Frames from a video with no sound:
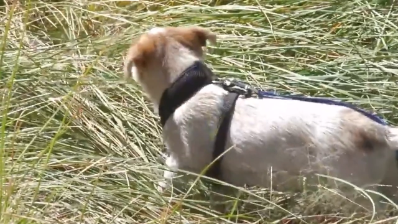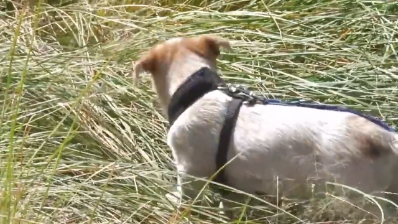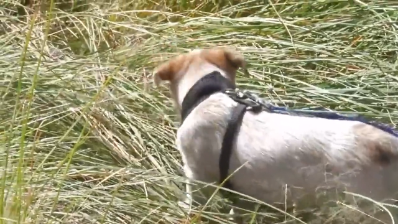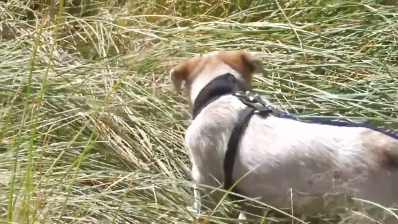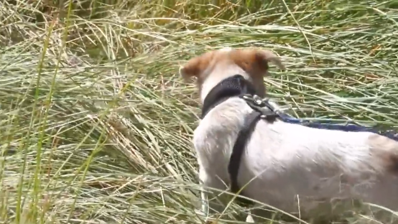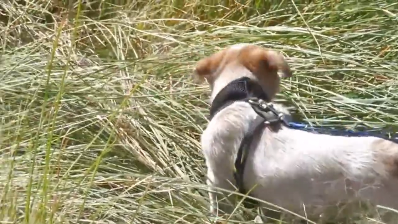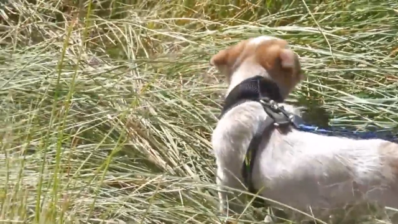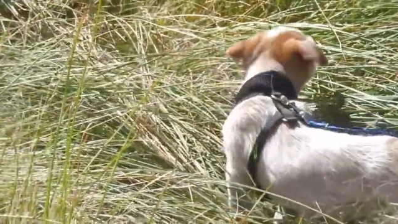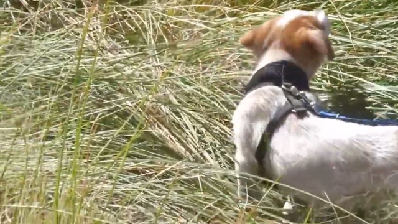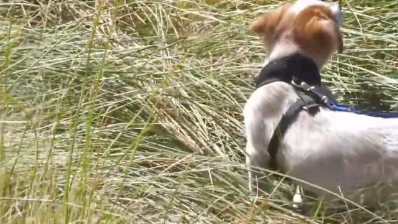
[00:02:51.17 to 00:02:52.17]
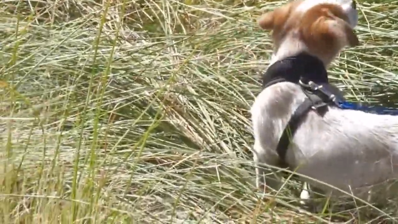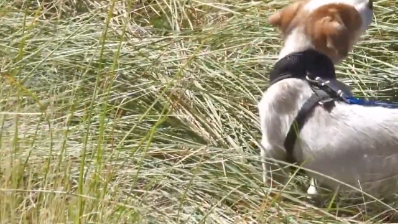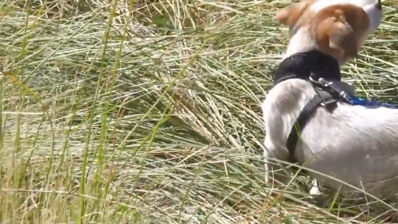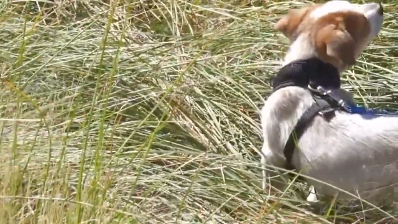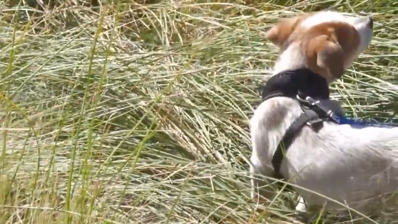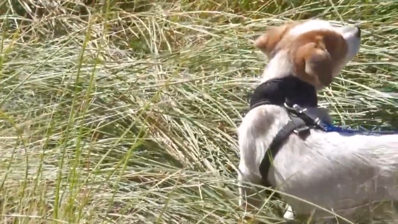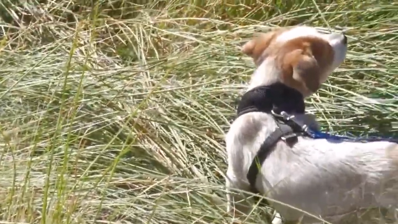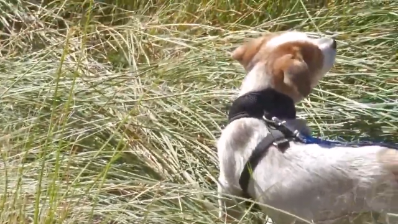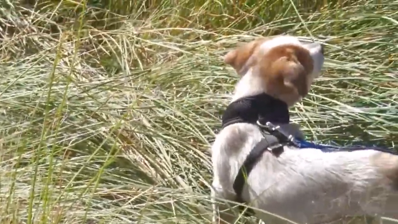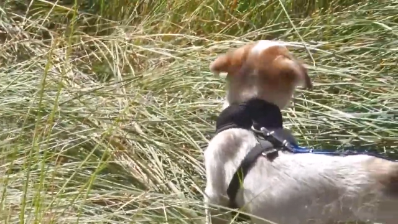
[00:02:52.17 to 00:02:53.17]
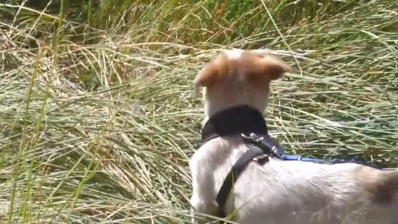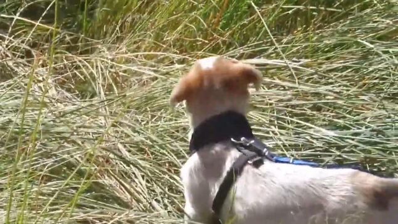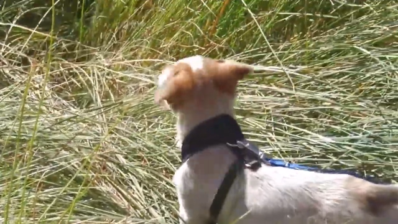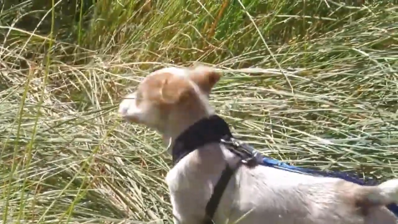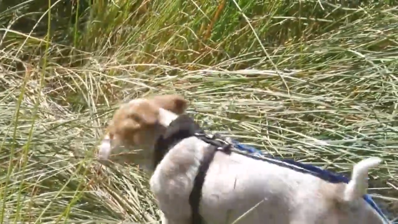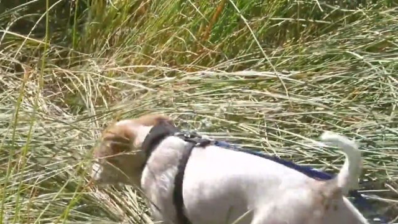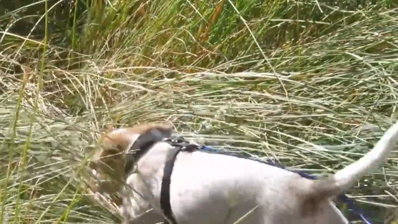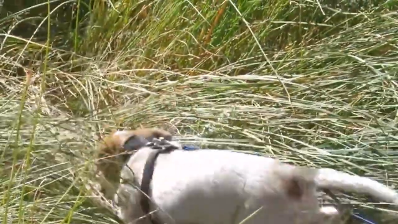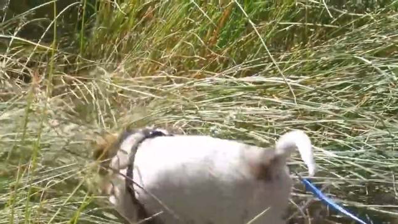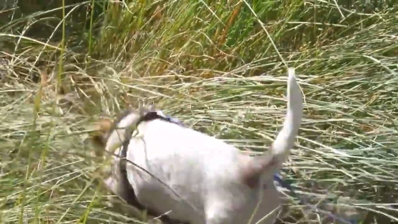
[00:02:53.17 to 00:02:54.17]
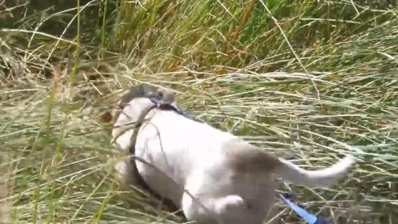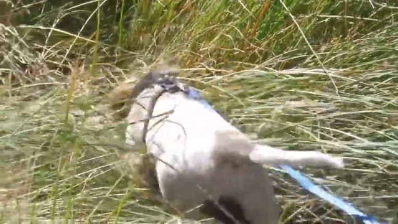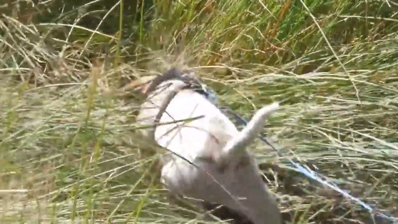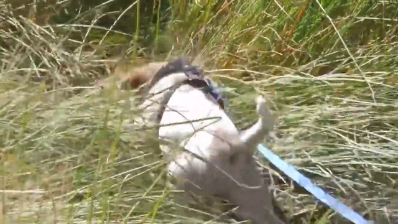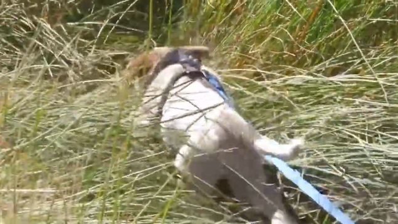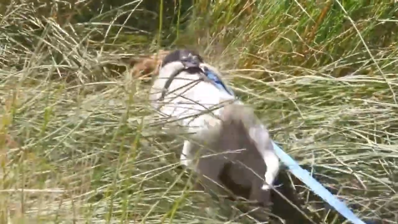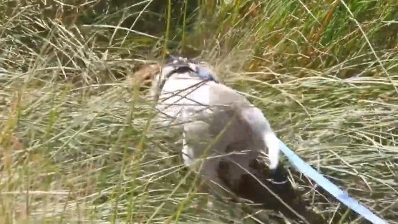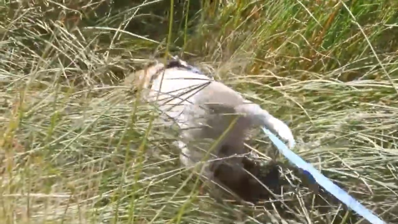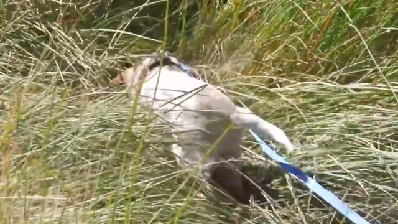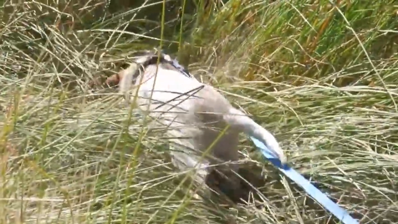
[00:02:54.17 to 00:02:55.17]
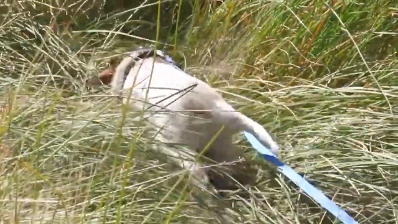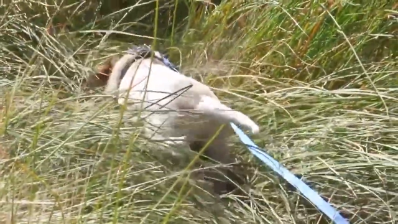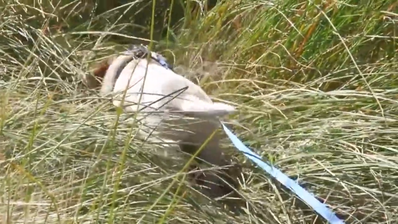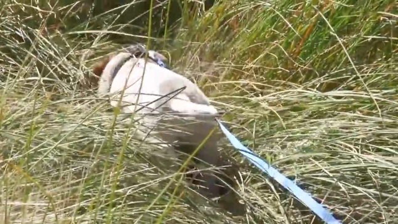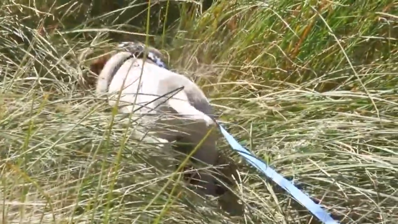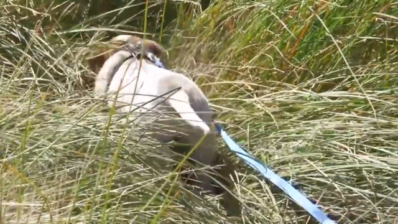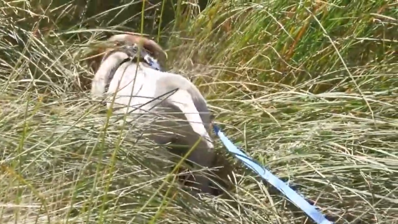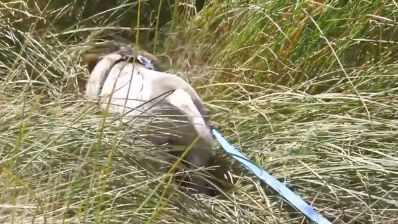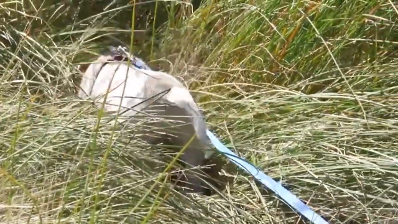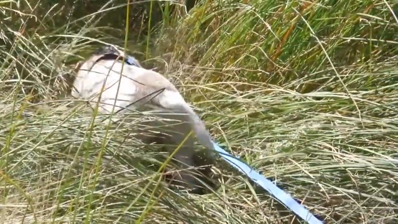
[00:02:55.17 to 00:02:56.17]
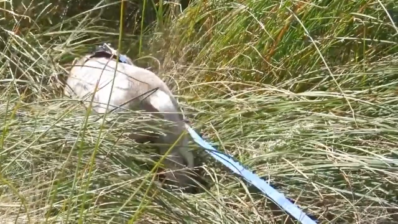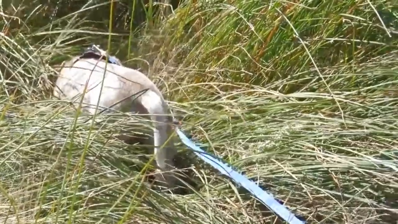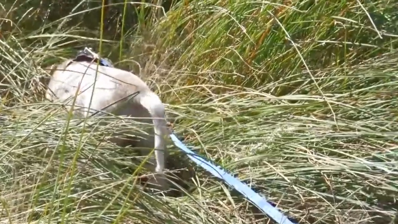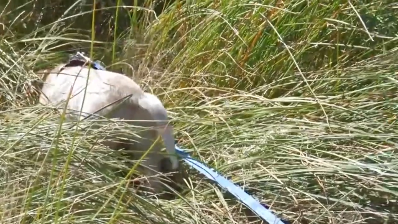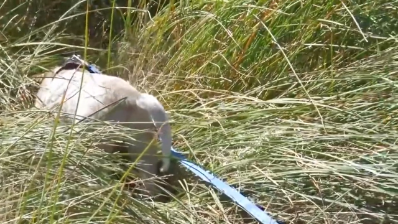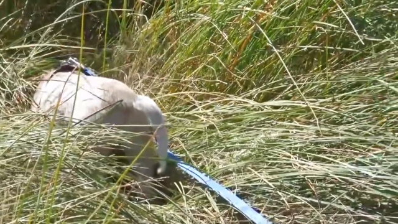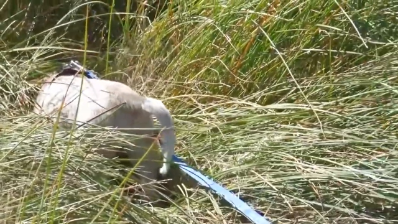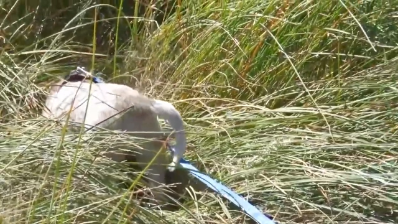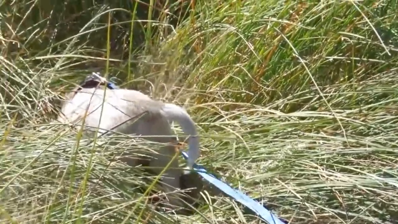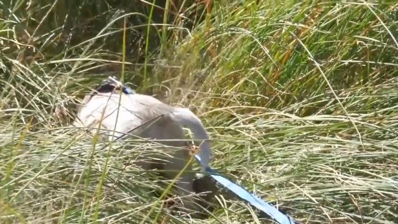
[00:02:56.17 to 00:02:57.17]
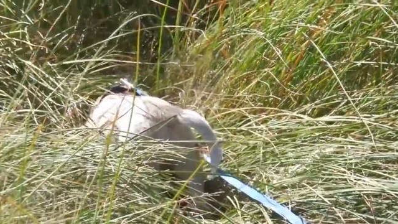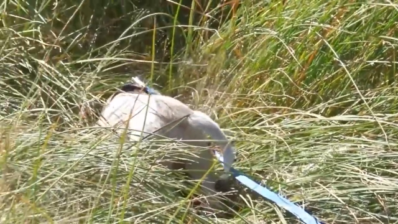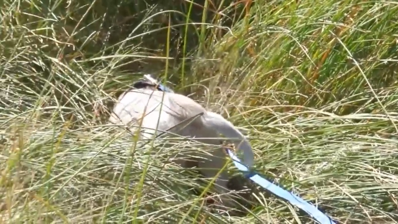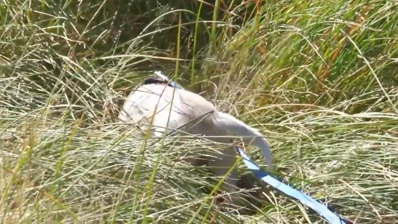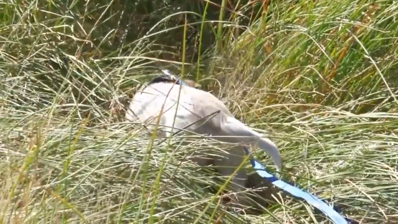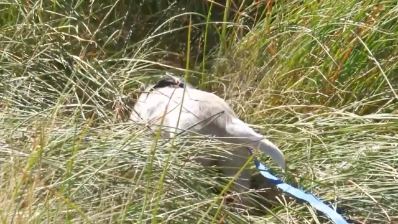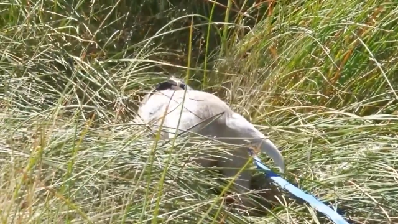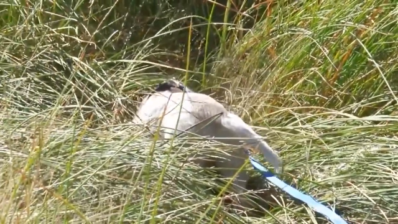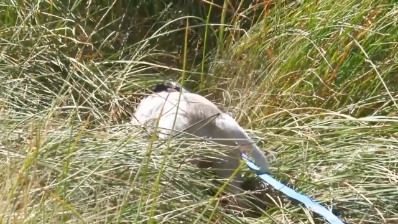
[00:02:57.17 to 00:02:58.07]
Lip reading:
[unreadable: no face in view]